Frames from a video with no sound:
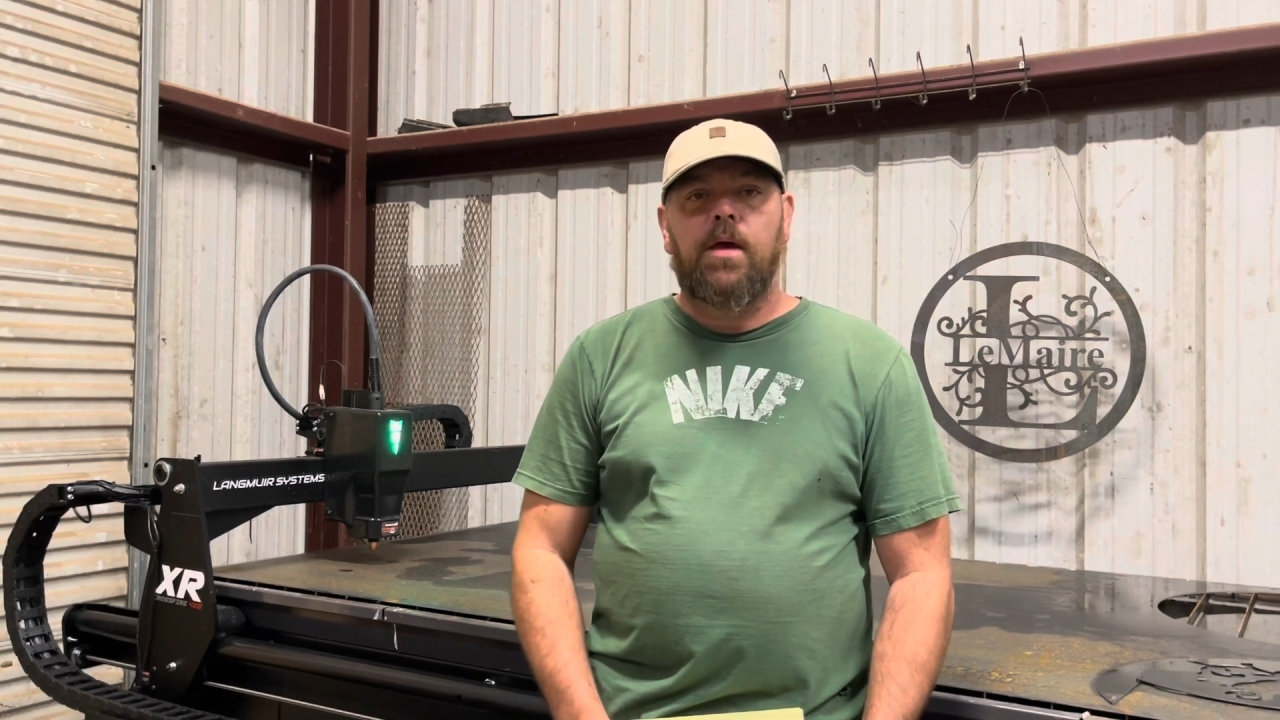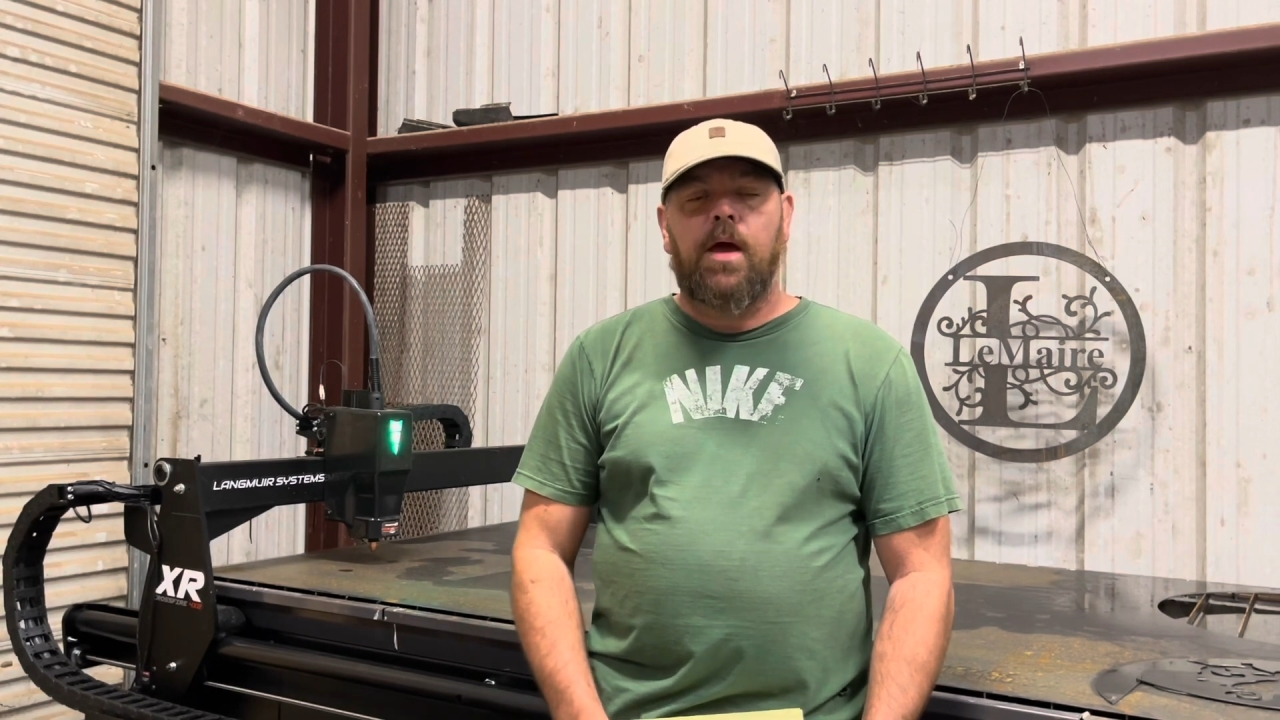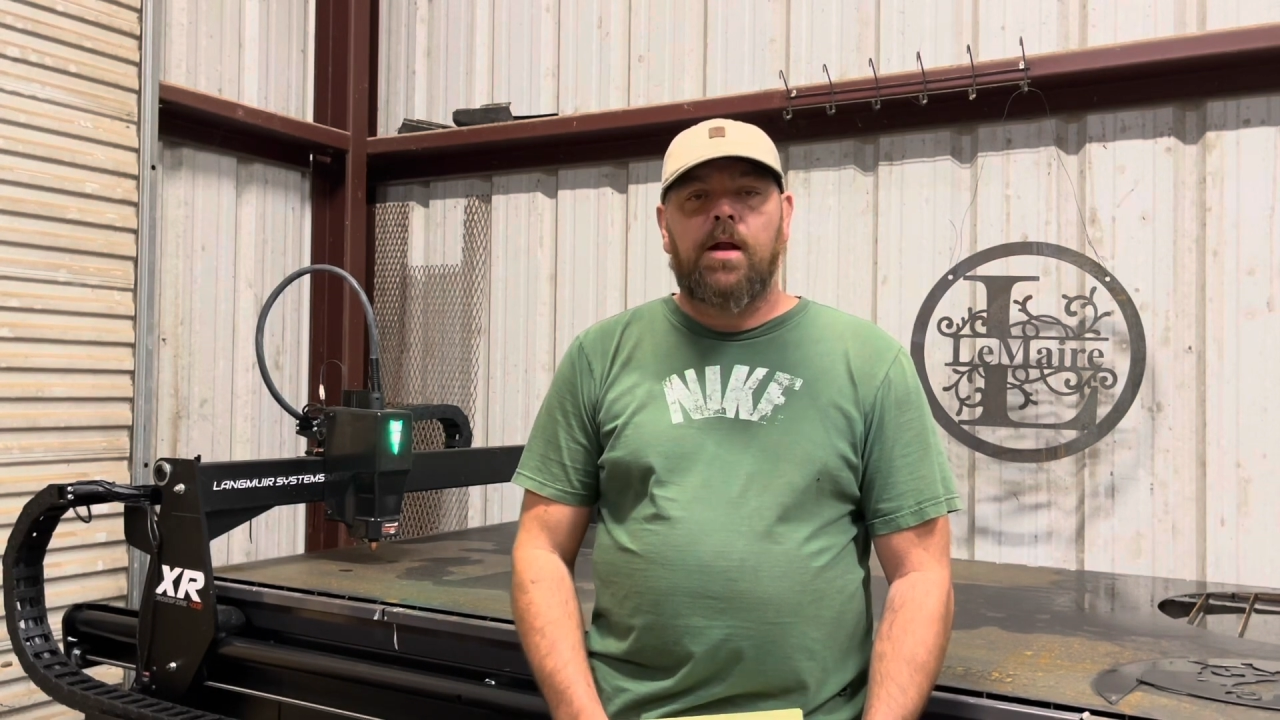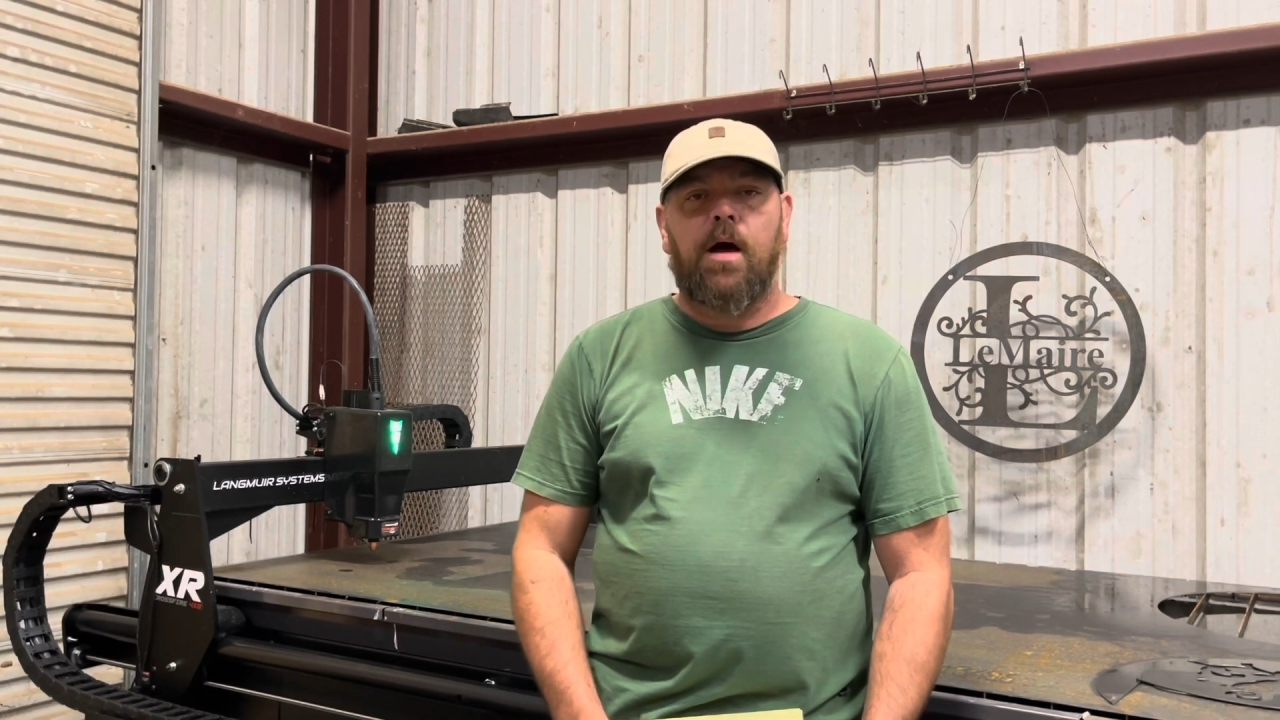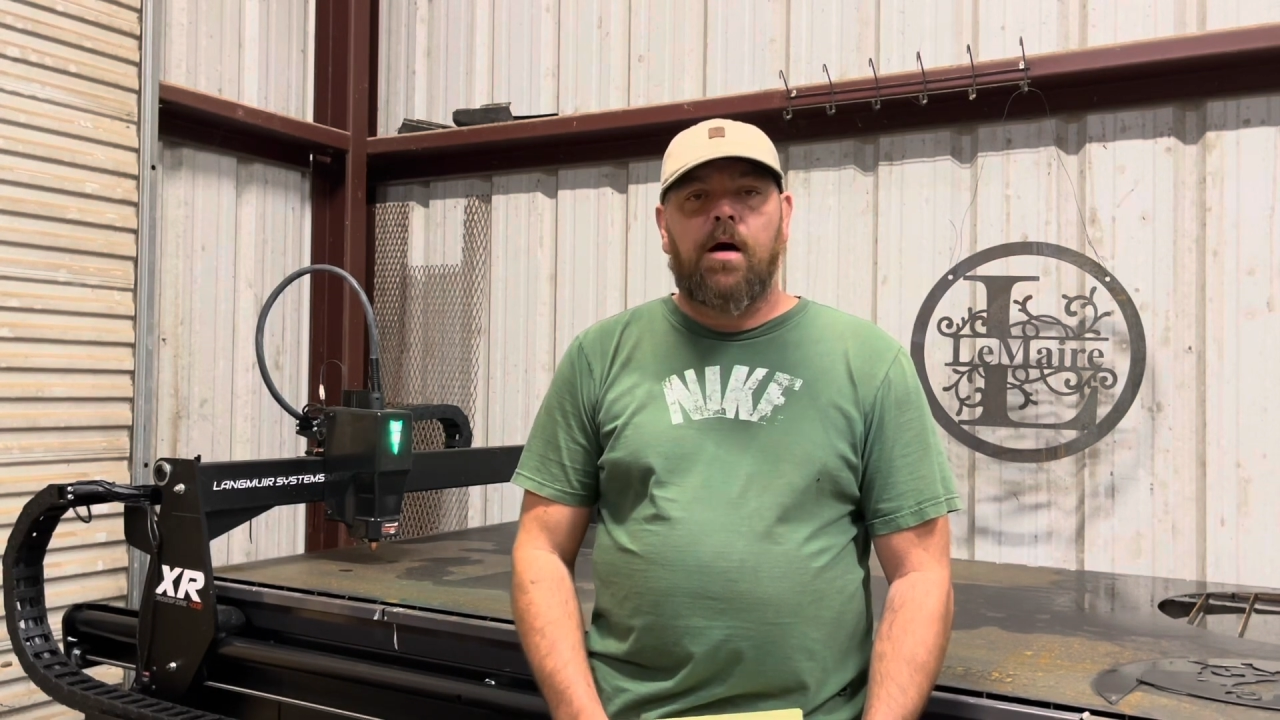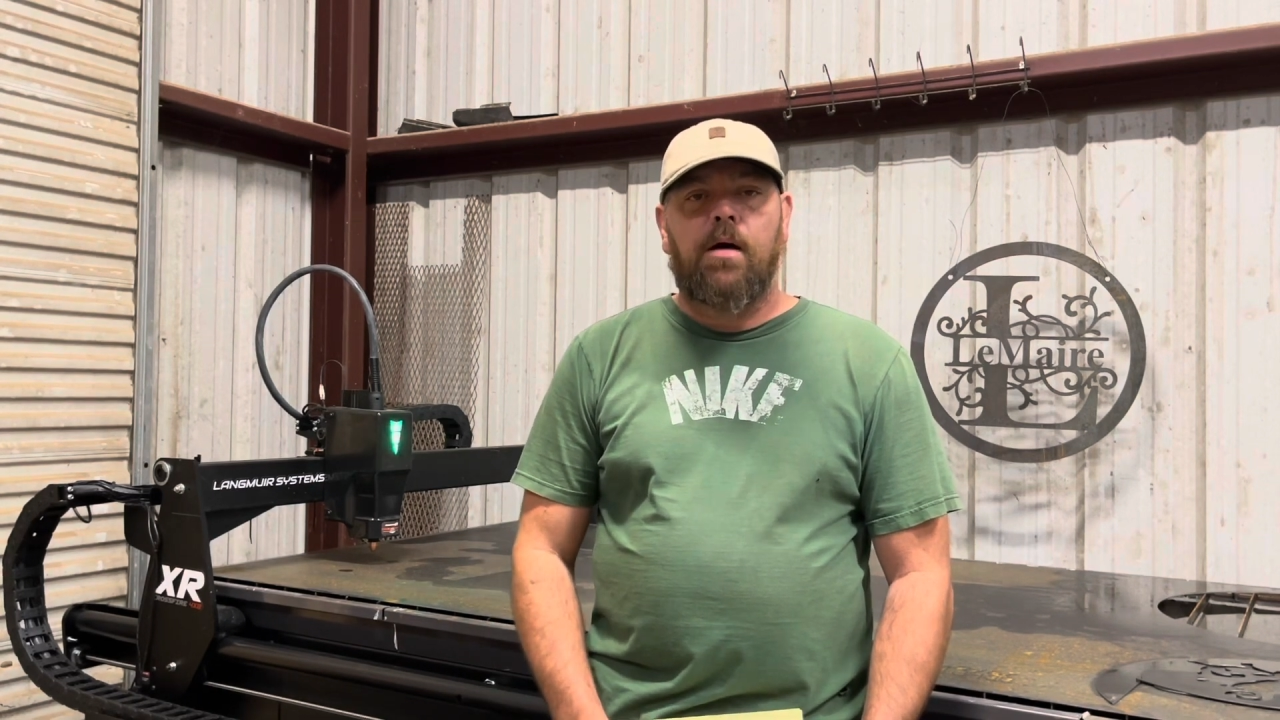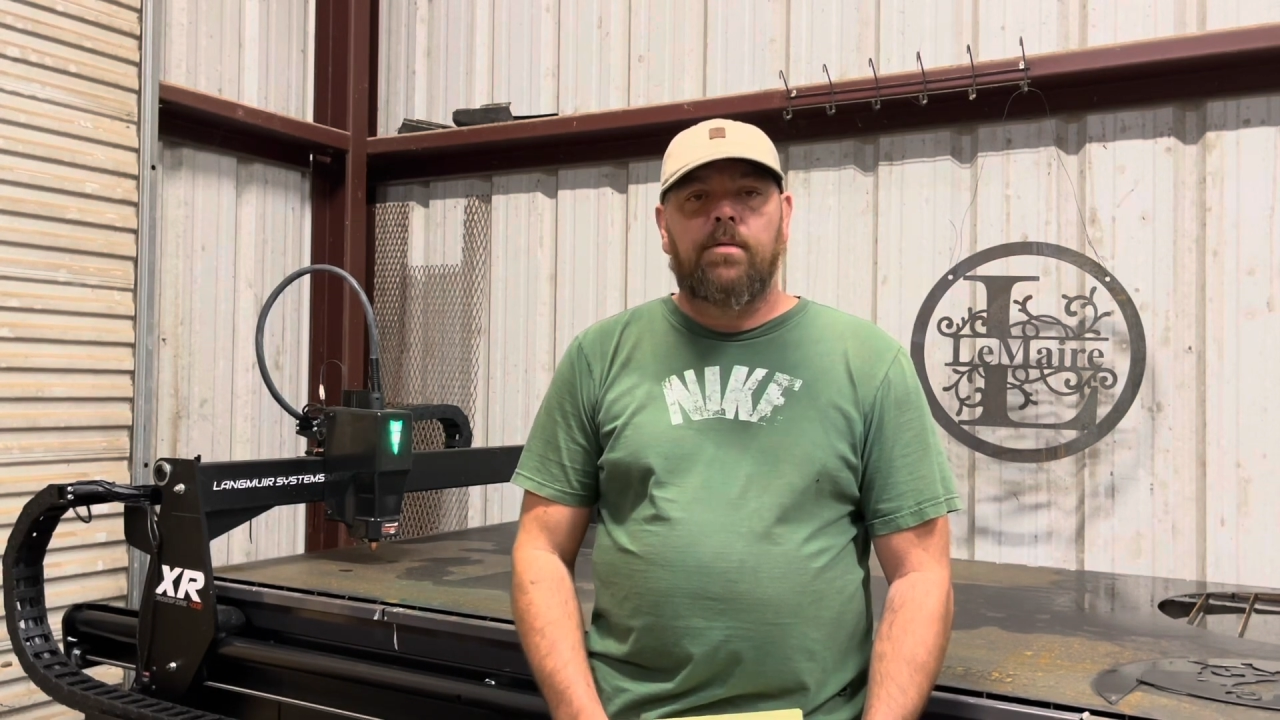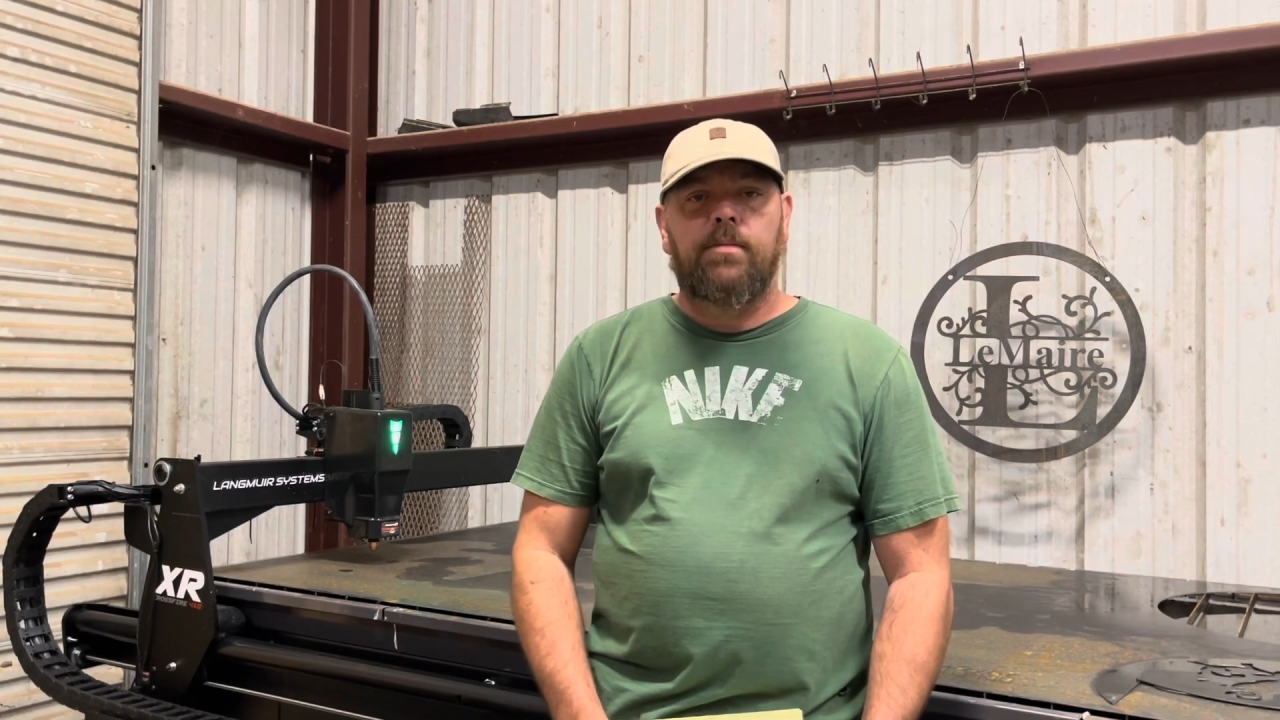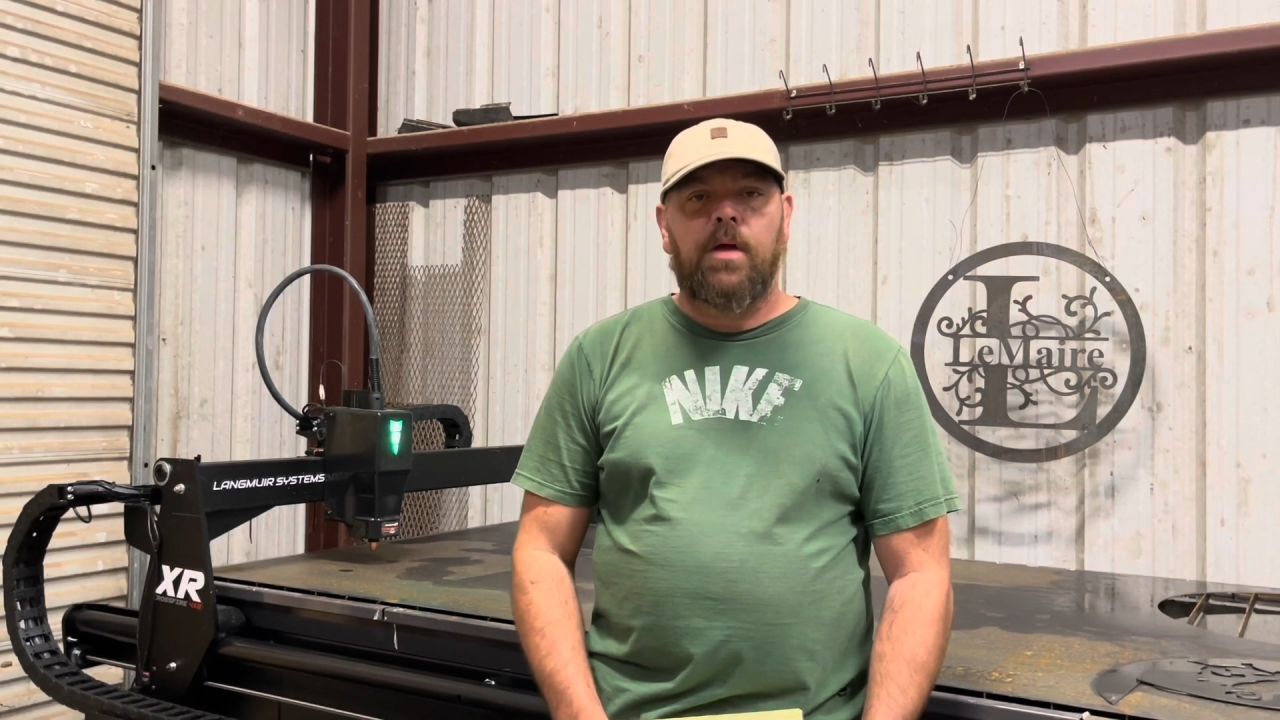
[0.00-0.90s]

and I'll